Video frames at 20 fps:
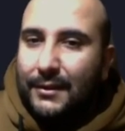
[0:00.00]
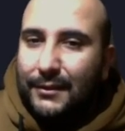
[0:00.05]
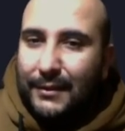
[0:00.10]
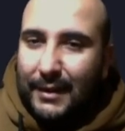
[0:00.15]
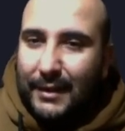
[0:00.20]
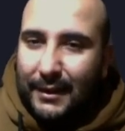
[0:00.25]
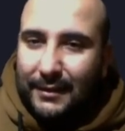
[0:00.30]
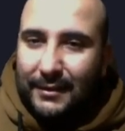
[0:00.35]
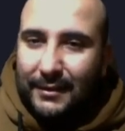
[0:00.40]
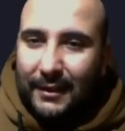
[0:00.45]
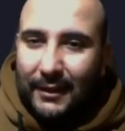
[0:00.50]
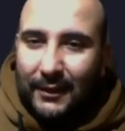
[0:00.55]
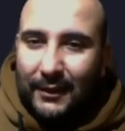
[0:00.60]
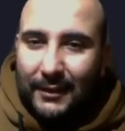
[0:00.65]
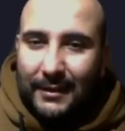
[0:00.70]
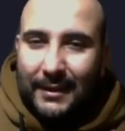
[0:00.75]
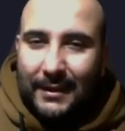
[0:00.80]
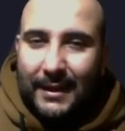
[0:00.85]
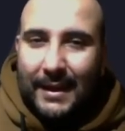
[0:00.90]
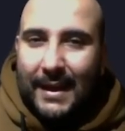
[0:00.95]
Thanks a
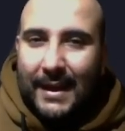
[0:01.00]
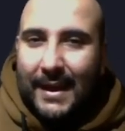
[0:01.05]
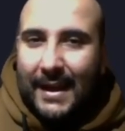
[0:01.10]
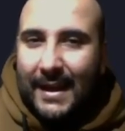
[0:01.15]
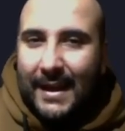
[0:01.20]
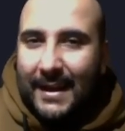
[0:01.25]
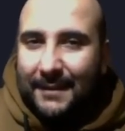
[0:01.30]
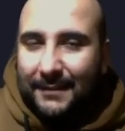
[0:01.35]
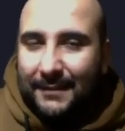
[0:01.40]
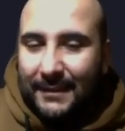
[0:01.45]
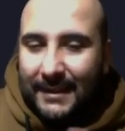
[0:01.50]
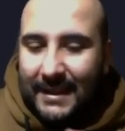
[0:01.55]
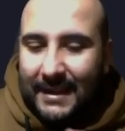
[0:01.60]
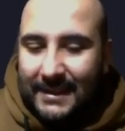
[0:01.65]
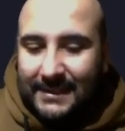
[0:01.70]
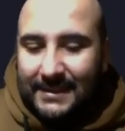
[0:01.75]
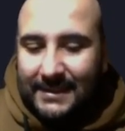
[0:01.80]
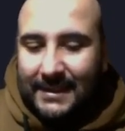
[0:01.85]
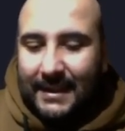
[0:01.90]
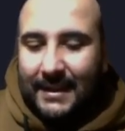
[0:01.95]
lot. Have a
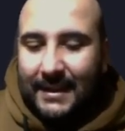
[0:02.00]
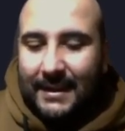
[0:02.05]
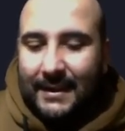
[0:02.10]
nice day.